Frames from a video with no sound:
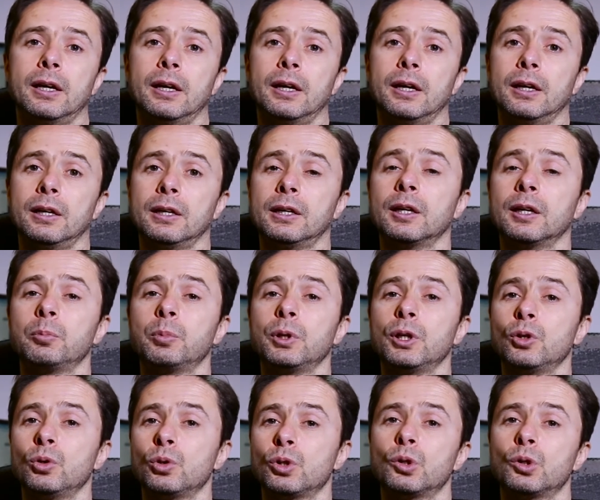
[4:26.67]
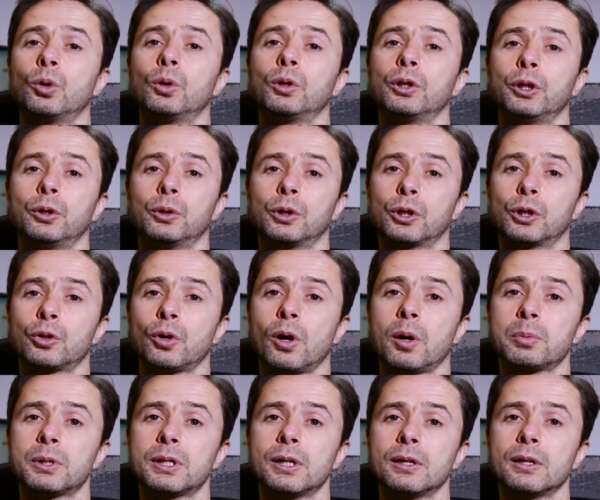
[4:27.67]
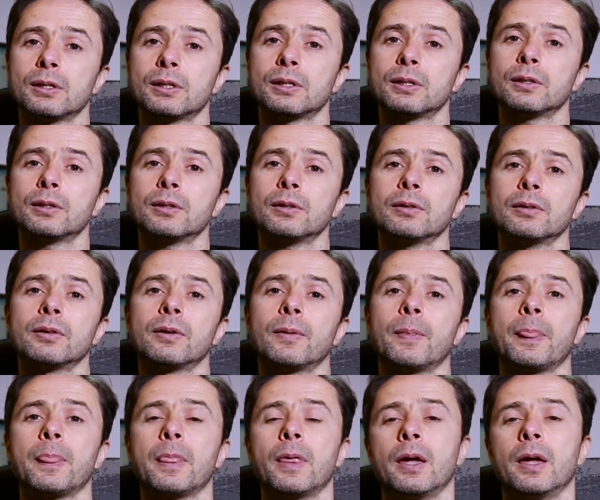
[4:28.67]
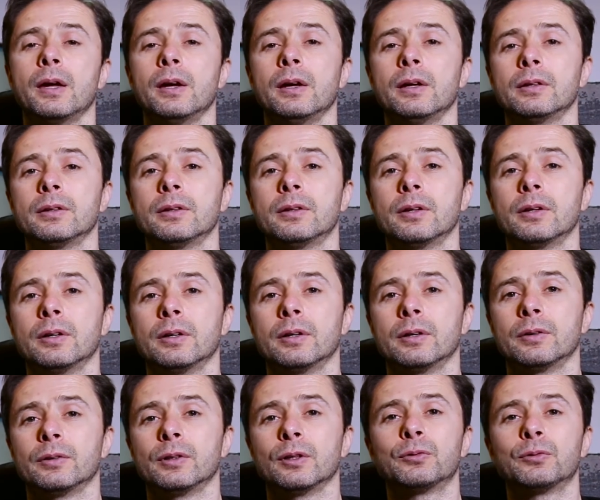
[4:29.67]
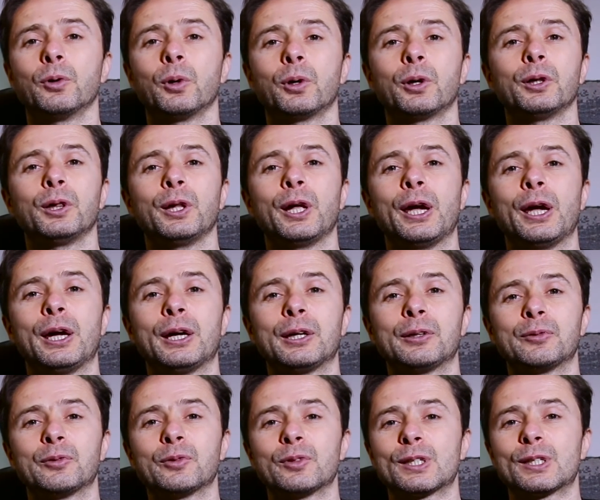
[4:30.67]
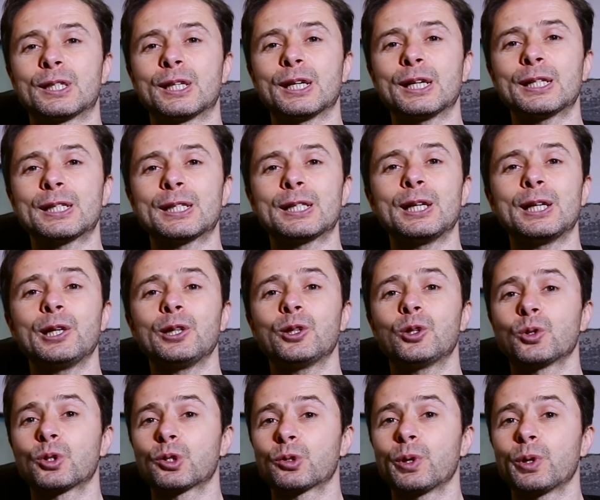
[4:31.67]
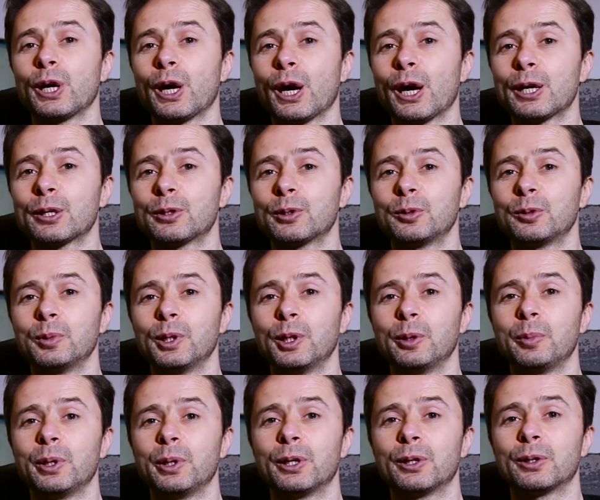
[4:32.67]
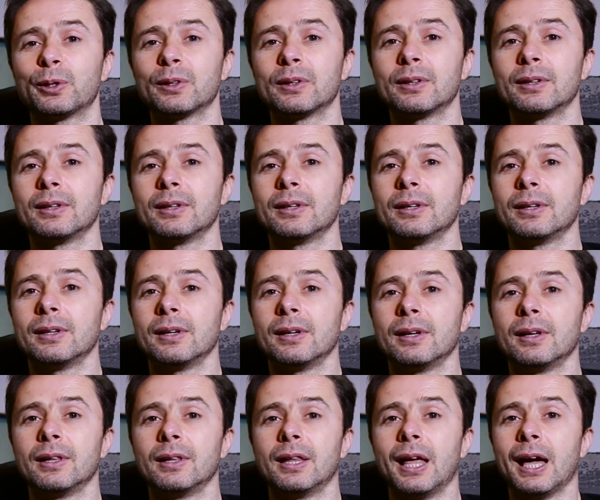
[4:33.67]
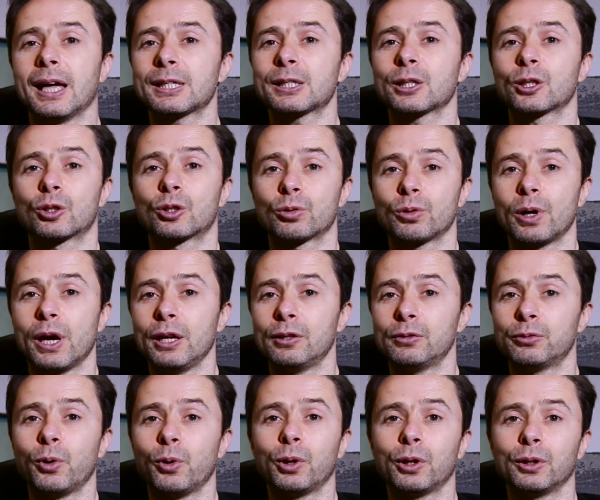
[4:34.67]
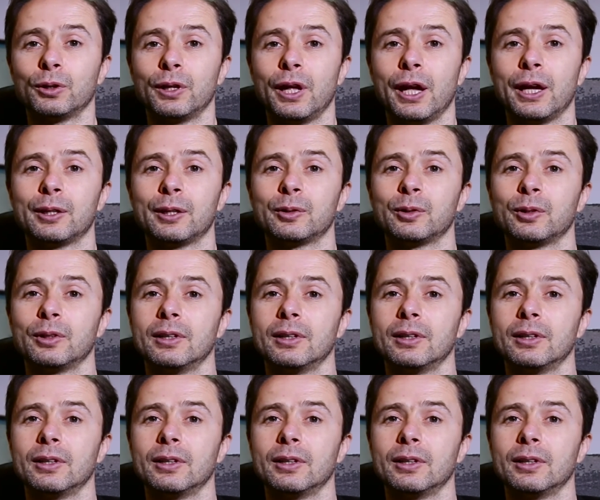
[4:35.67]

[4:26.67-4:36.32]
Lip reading: It can be used only on a crop sensor, and the focal length 16 to 300 millimeter. That's a great focal length,